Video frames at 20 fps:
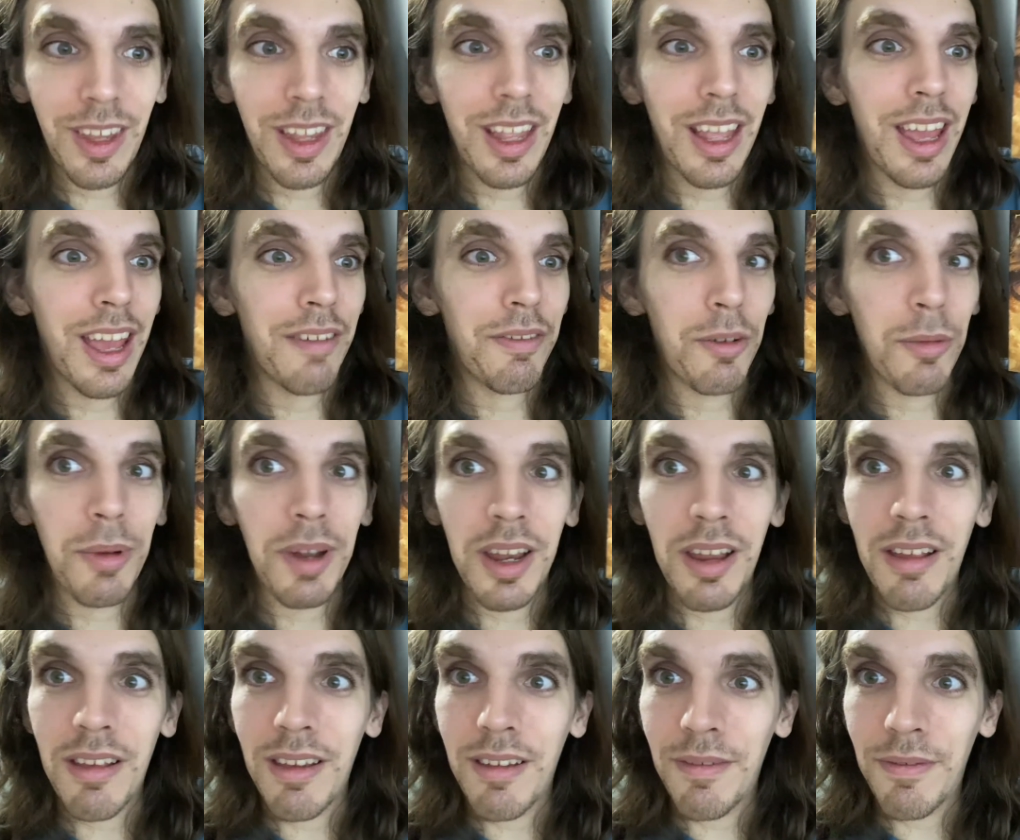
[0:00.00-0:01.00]

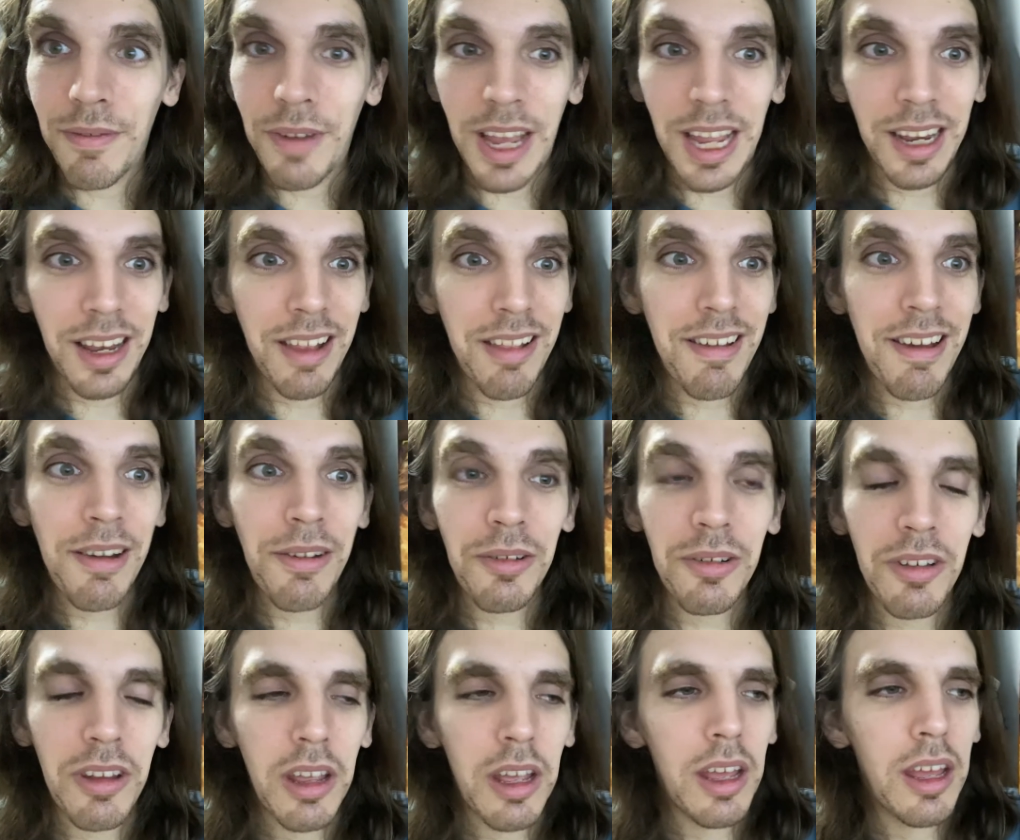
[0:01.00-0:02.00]
everybody finds out,
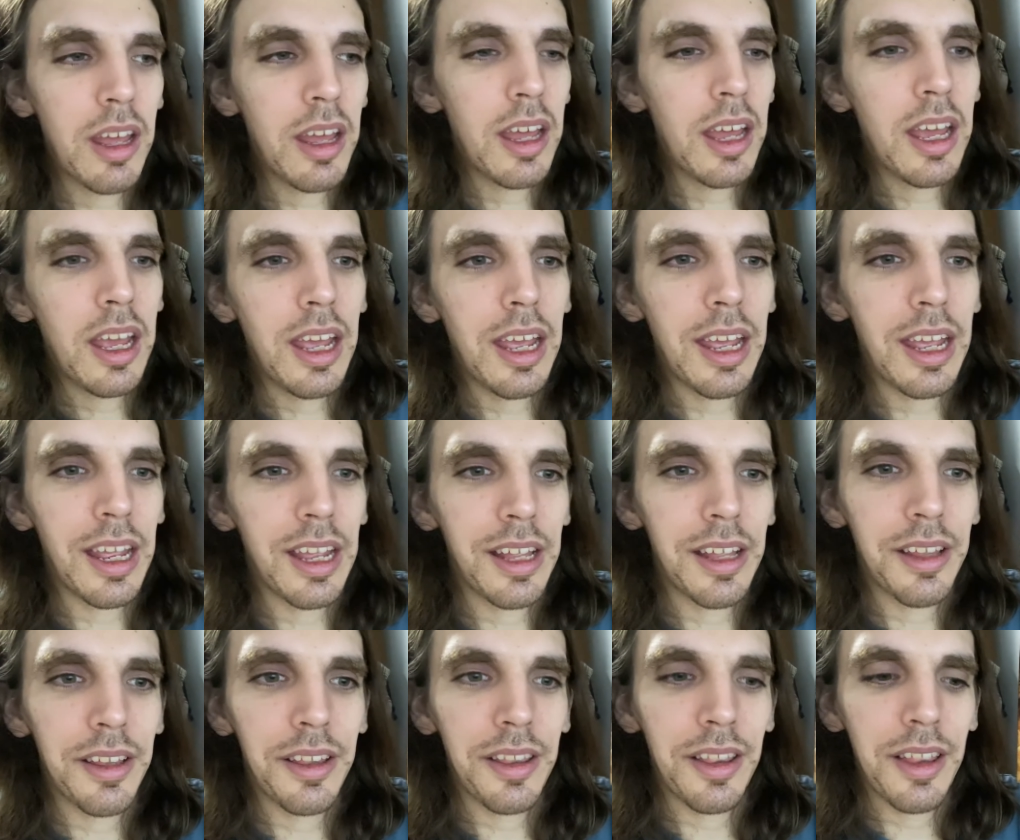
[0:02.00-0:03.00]

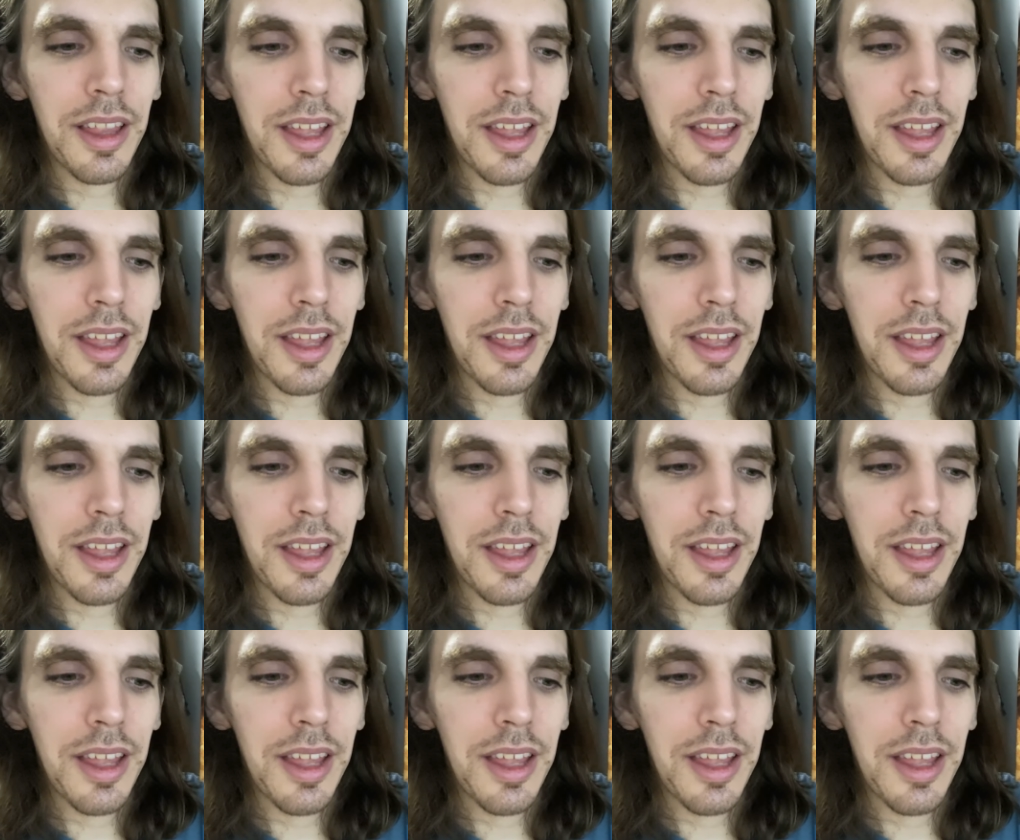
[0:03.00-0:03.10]
and